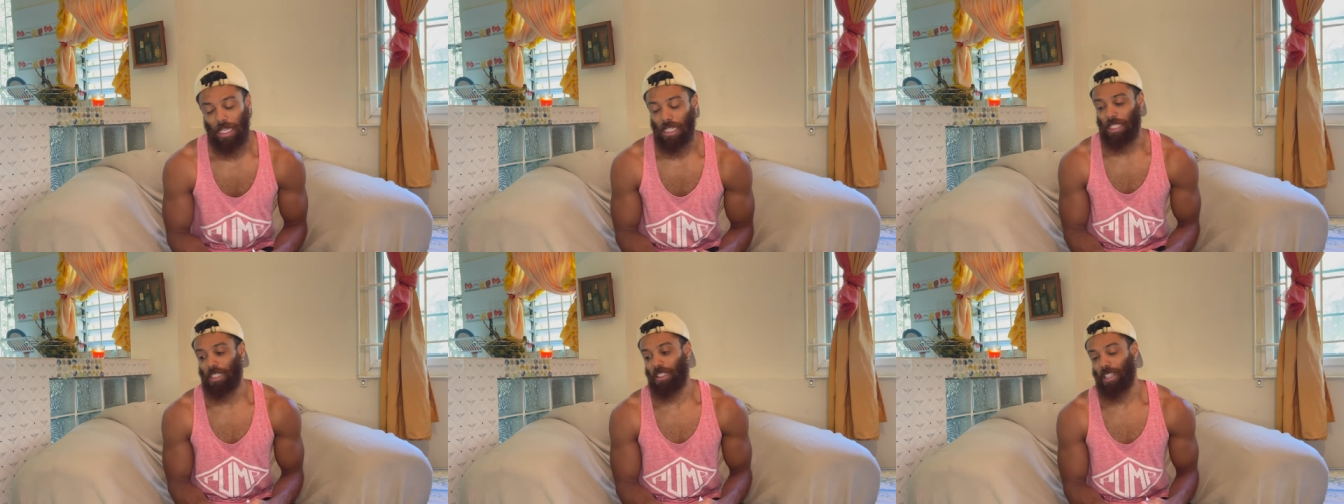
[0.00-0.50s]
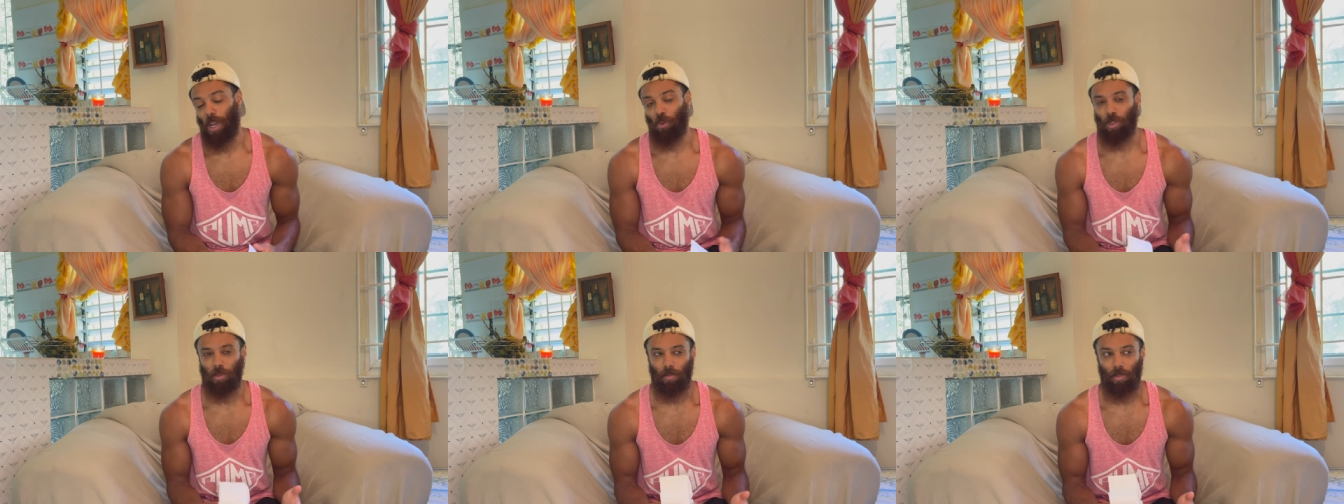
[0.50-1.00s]
uh, that
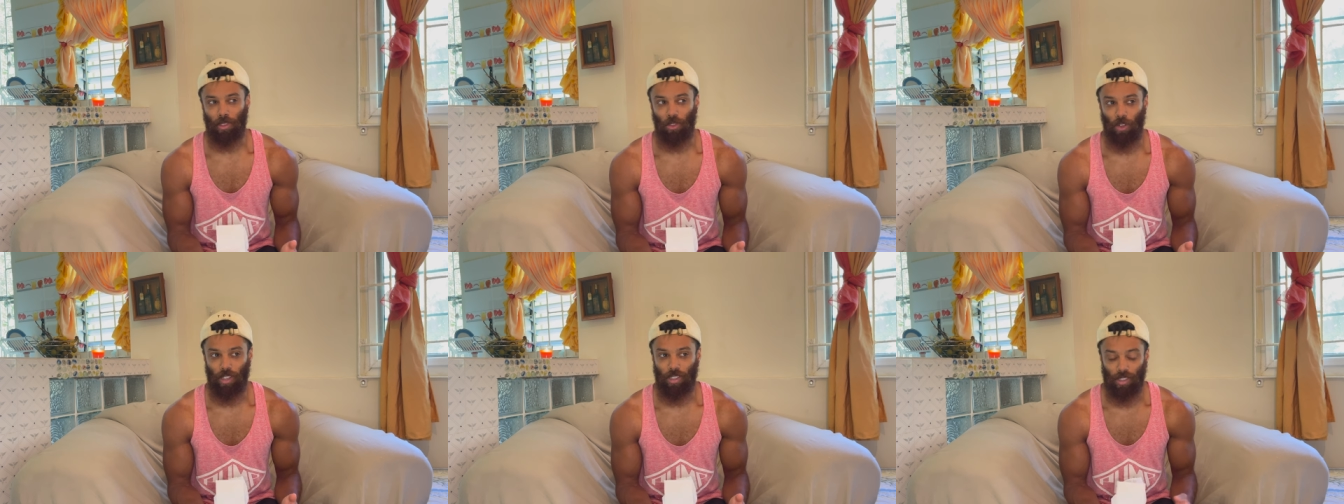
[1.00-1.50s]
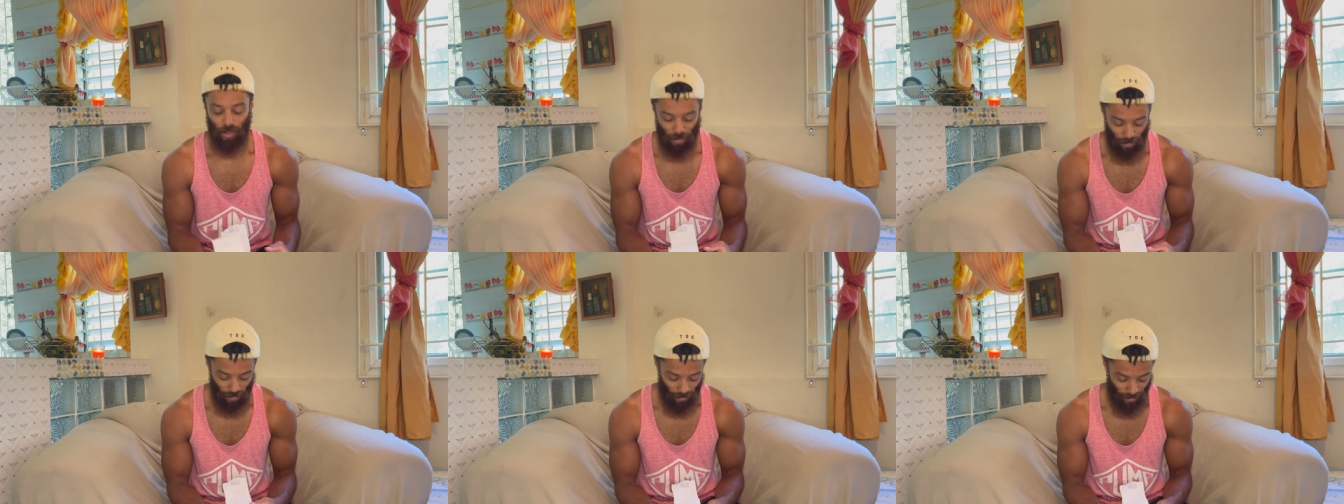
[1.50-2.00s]
was
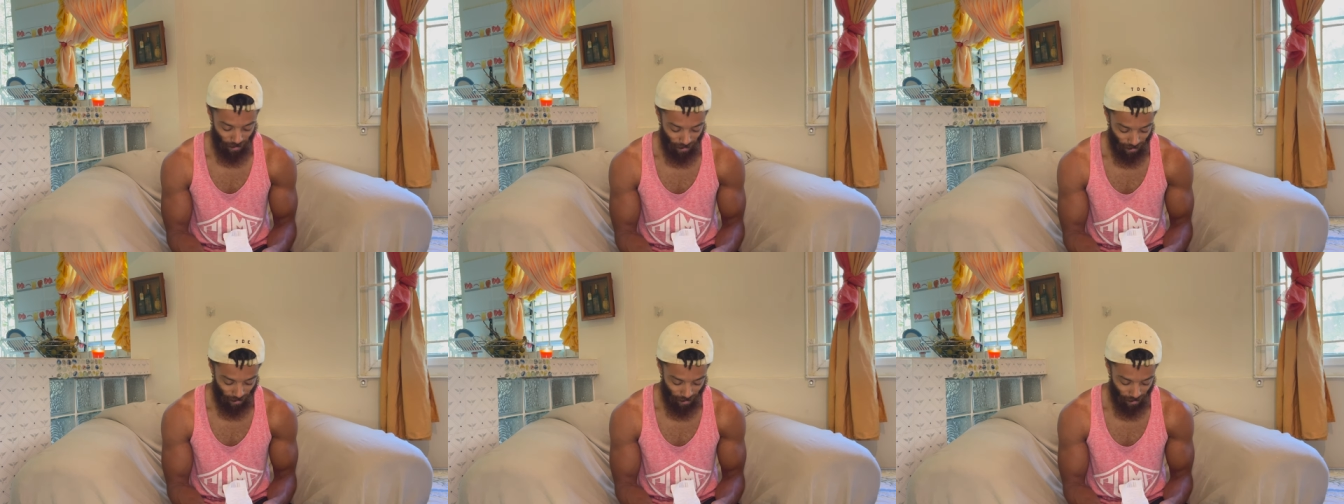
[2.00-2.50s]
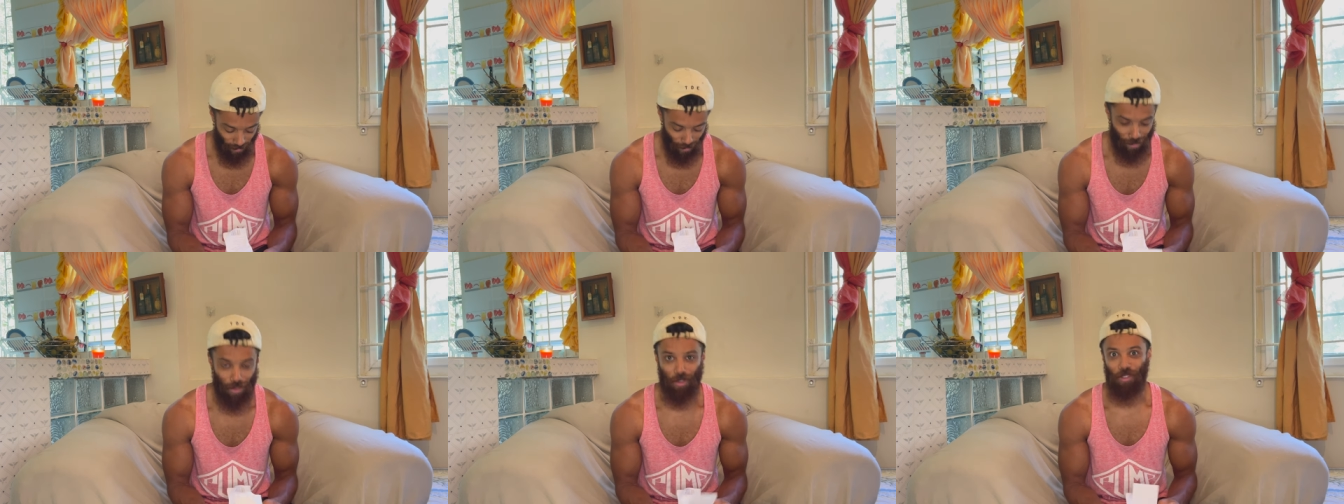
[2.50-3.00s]
Progressive
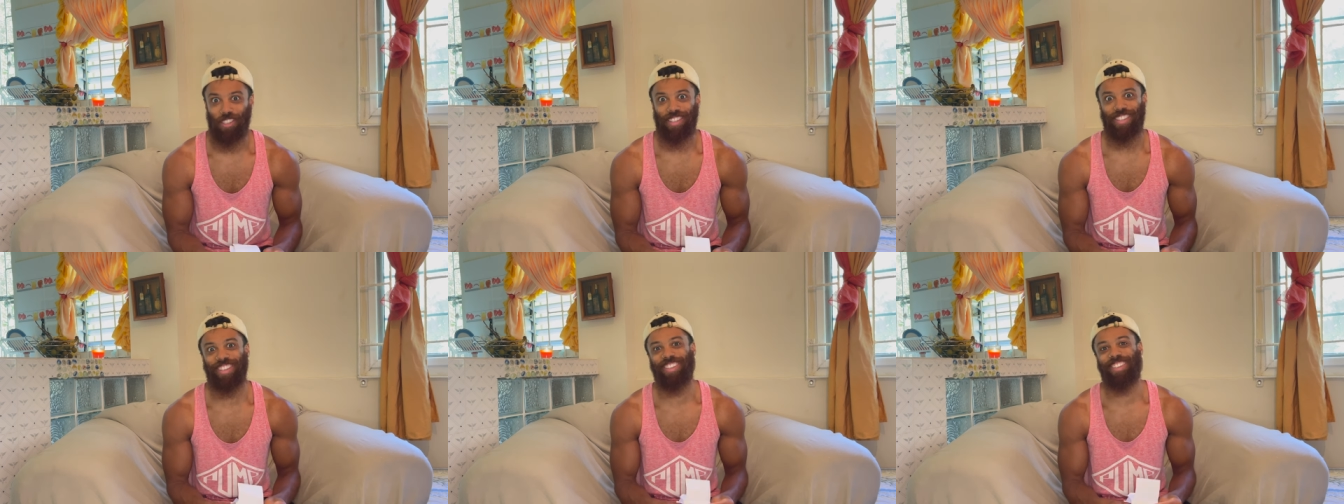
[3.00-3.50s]
Foods.